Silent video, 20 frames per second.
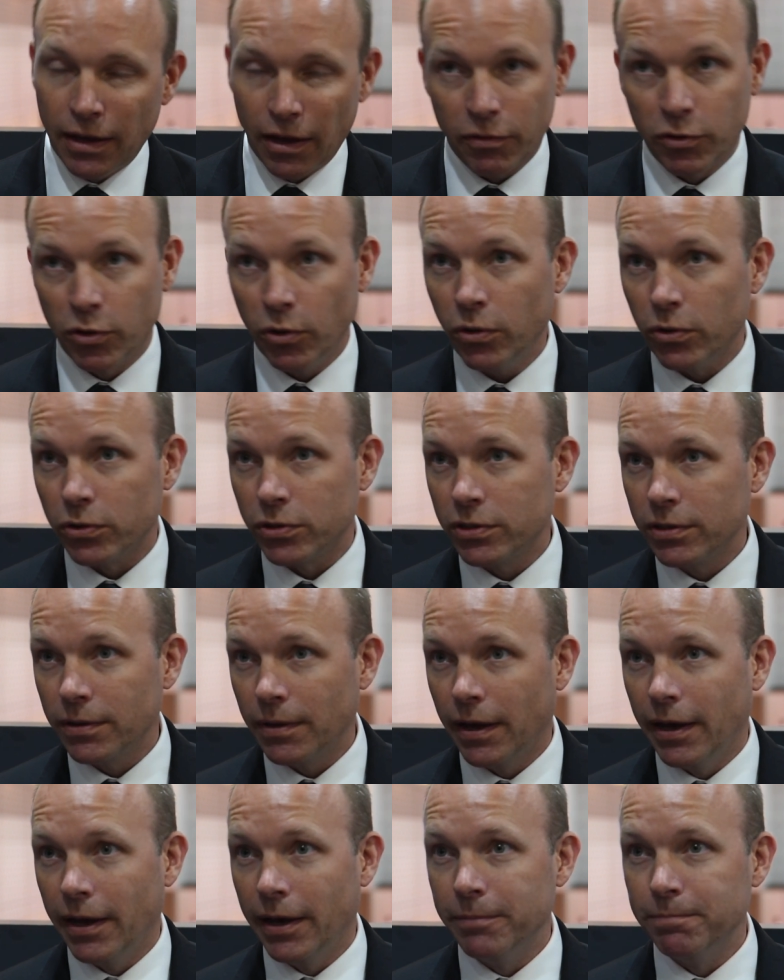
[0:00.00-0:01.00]
Of course.
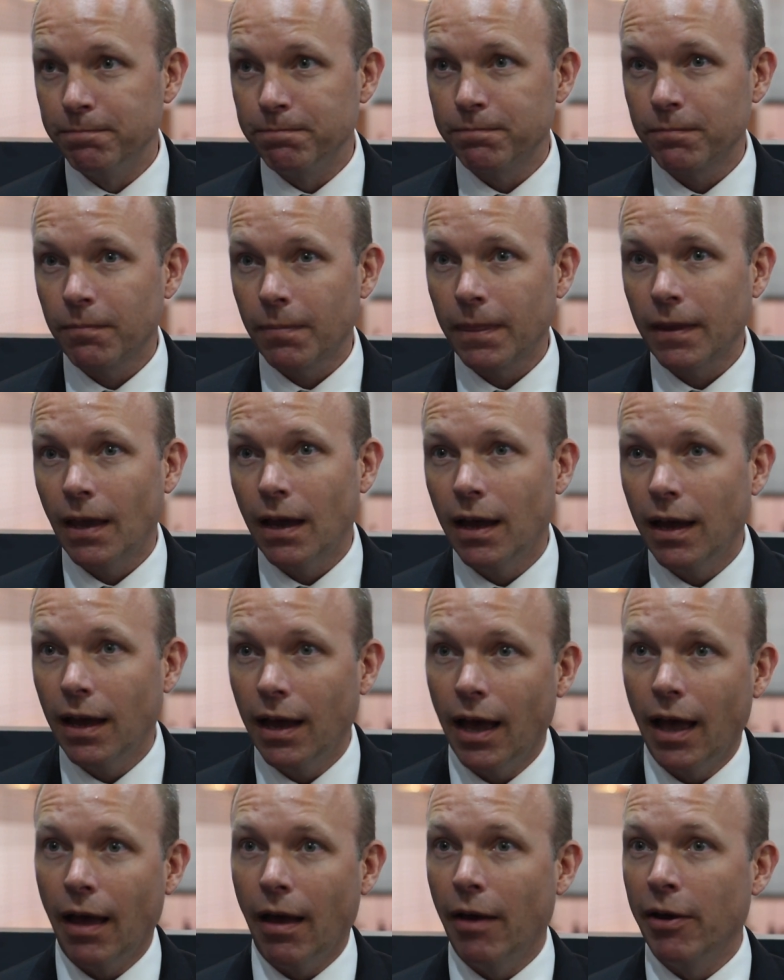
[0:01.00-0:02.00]

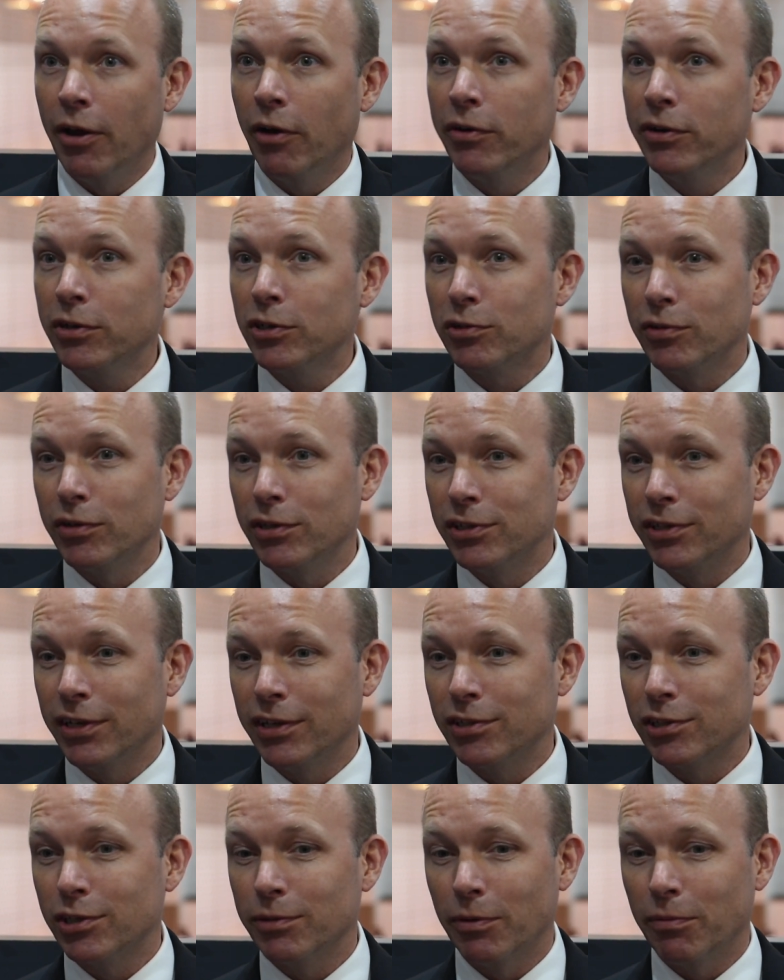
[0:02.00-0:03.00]
Our industry's
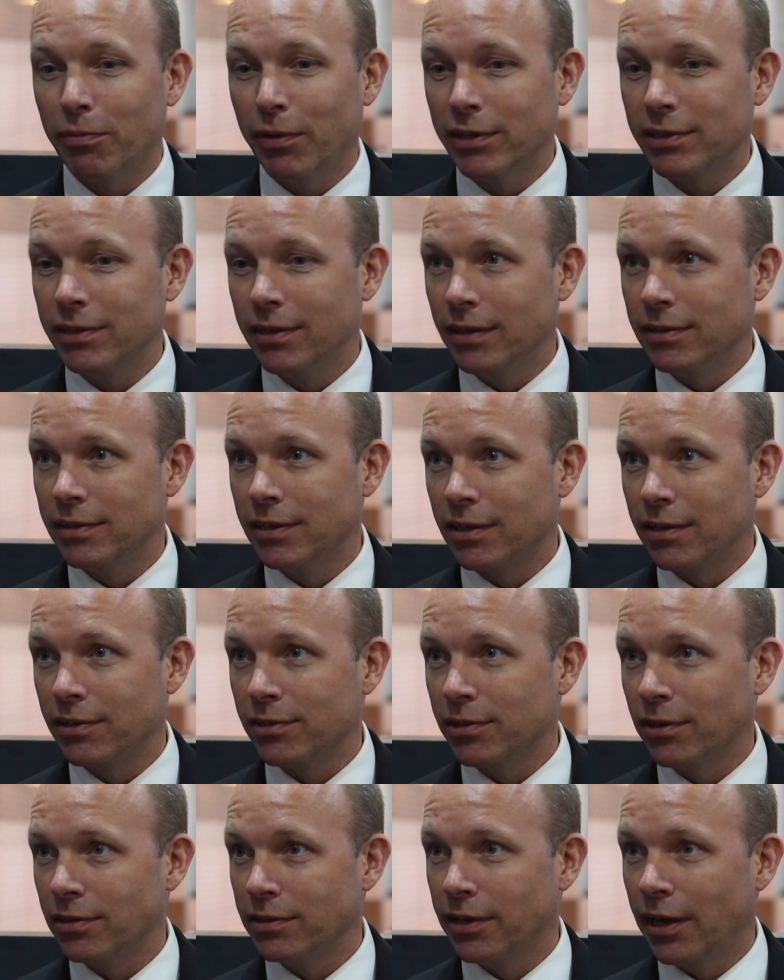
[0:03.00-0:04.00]
seen some unprecedented
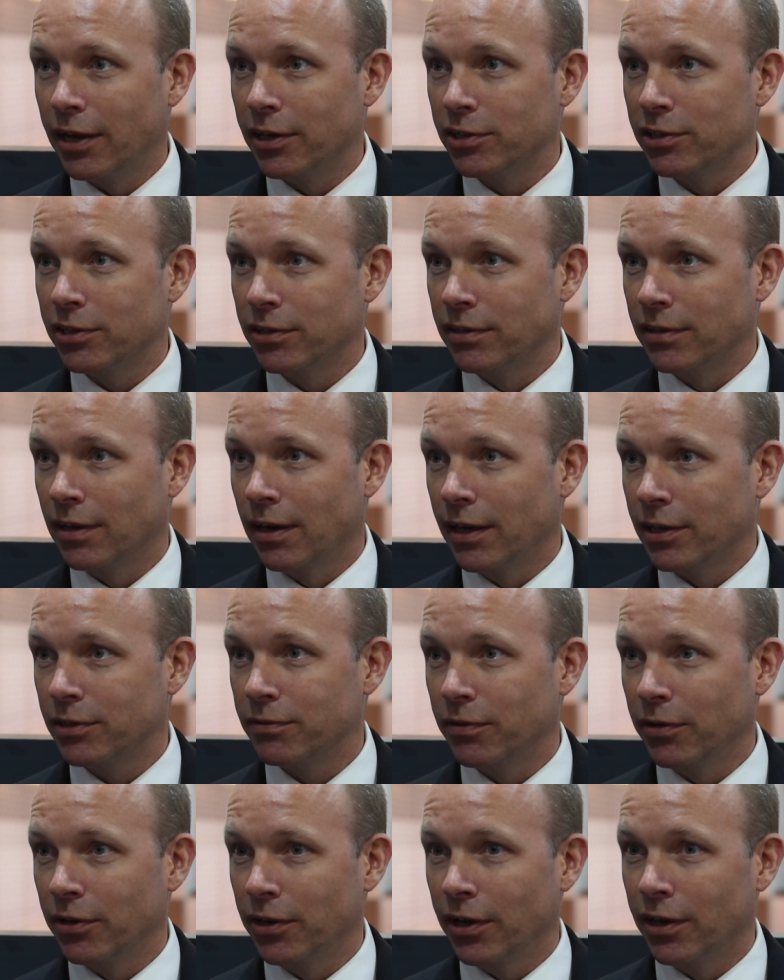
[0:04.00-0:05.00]
consolidation in the
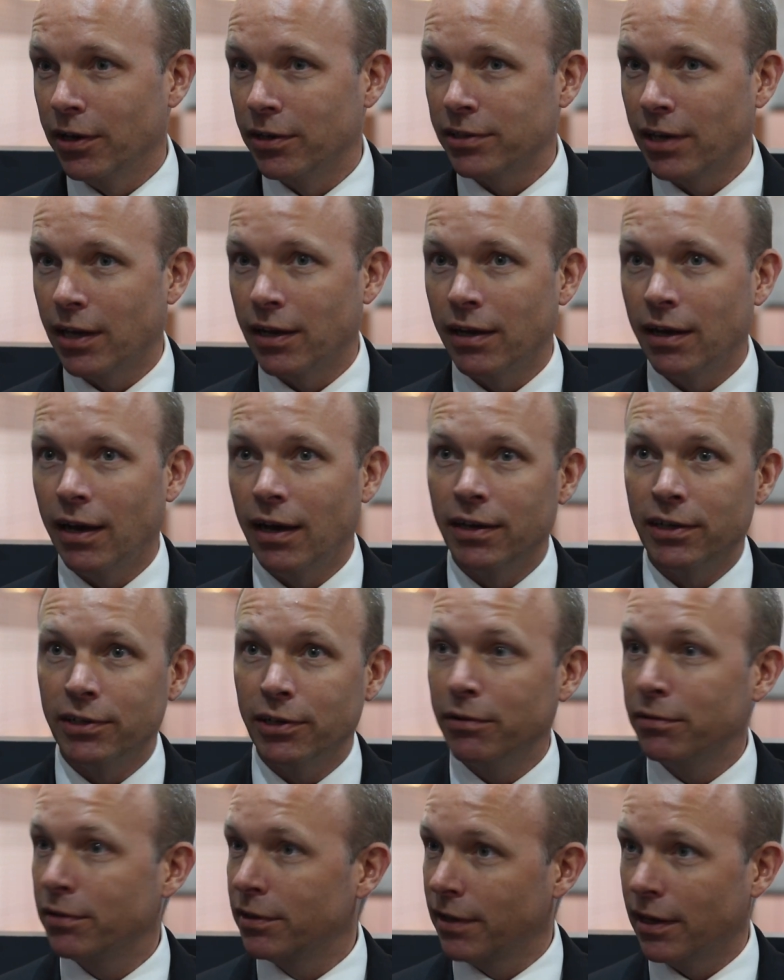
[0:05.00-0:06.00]
last few years, and I
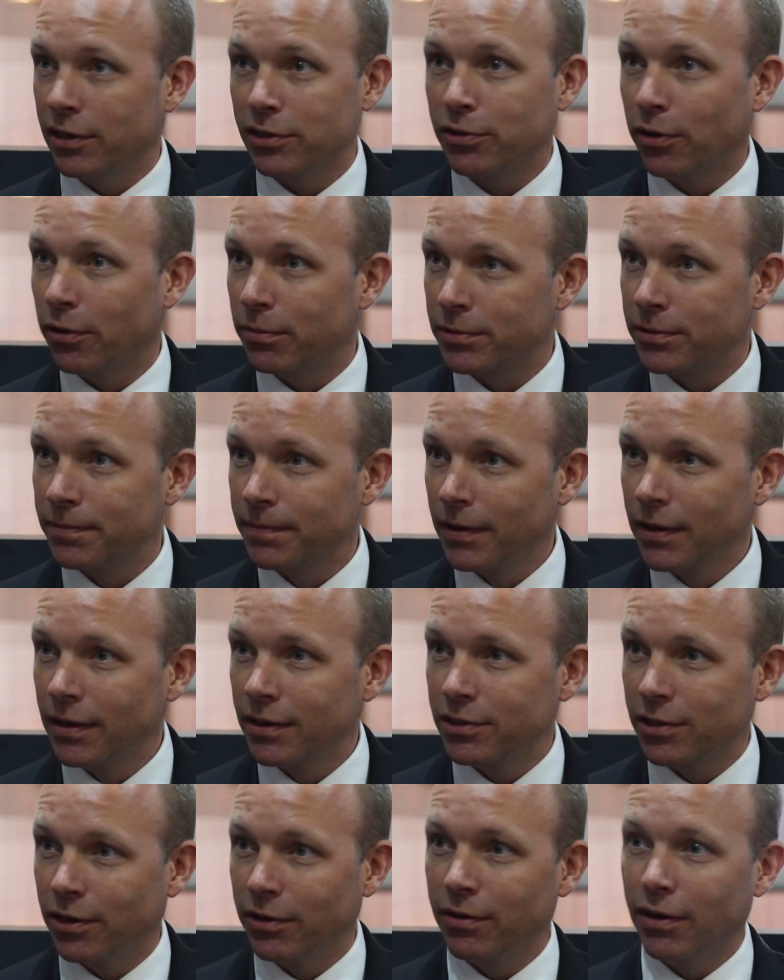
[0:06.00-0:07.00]
don't think that stops.
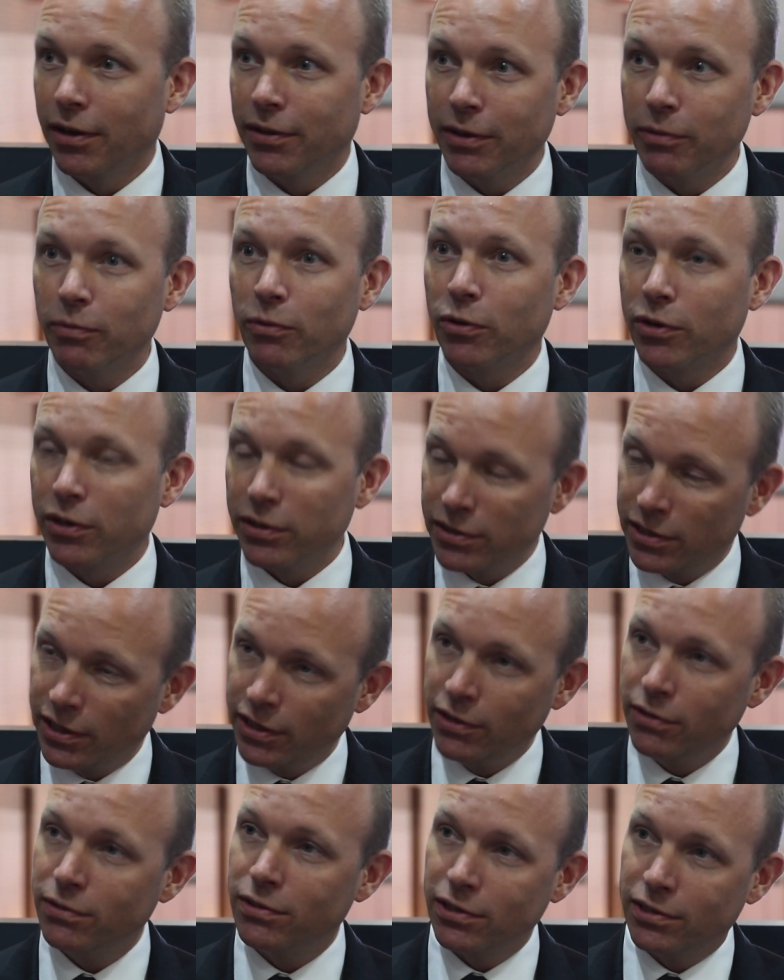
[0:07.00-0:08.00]
So I think we'll
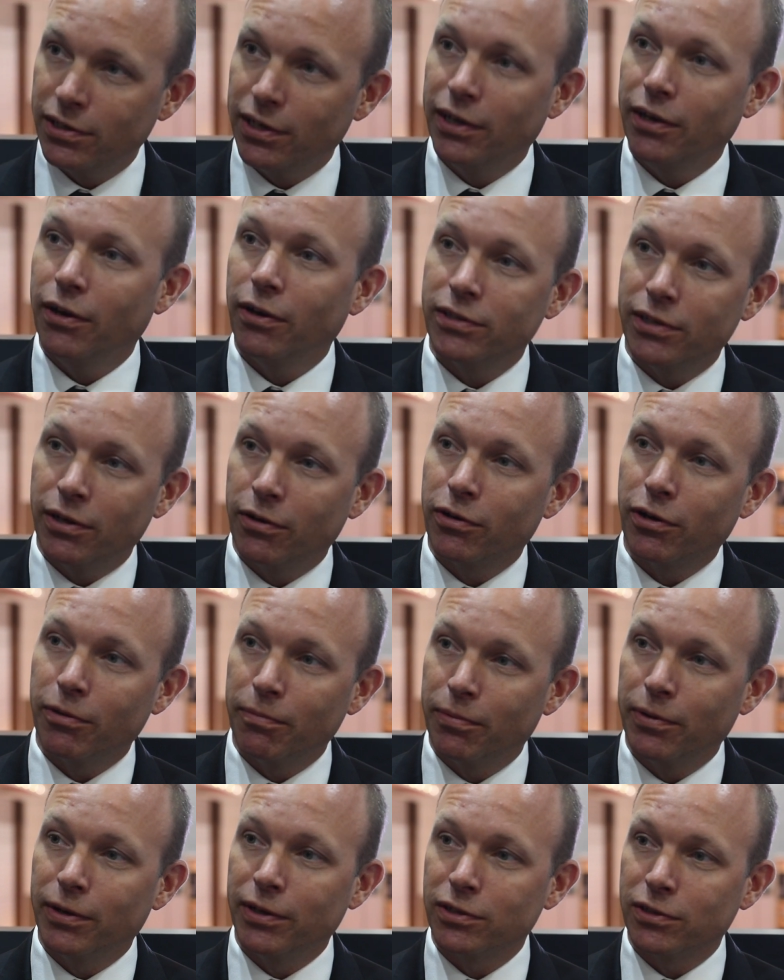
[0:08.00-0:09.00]
continue to see hotel
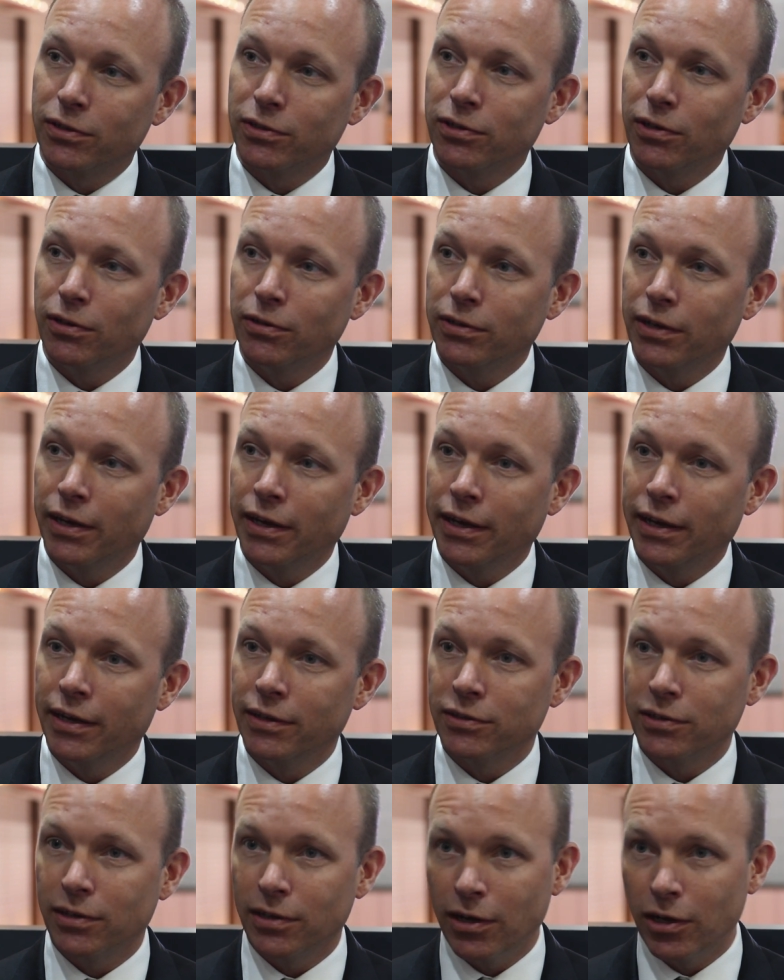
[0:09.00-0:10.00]
companies consolidate
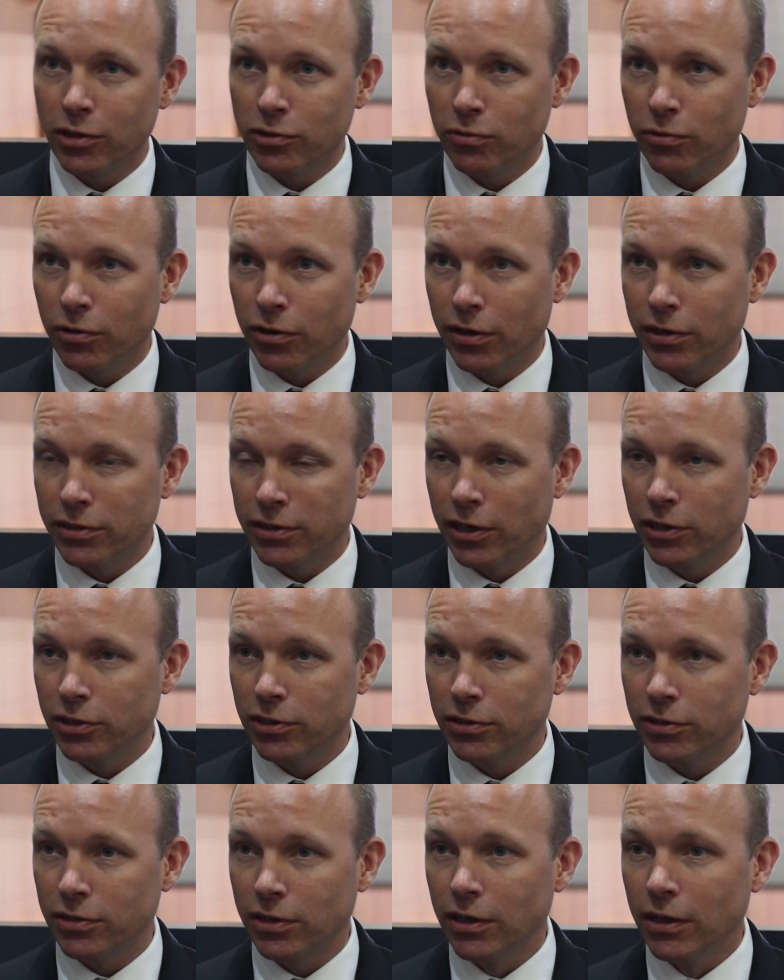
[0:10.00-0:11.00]
into larger
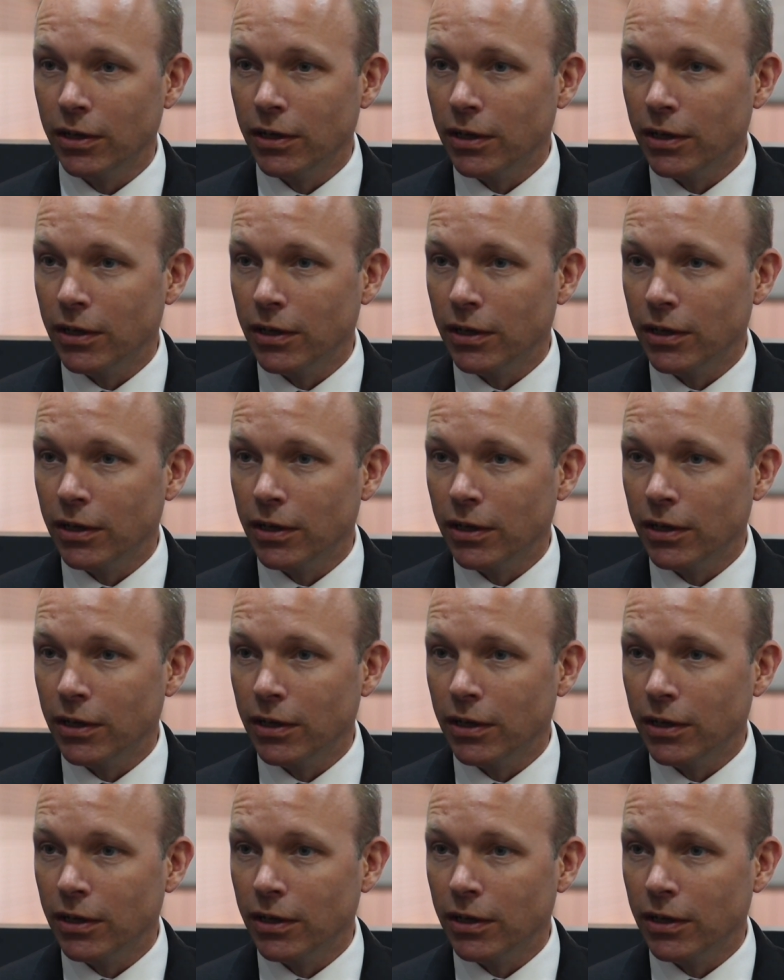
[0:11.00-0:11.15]
organisations.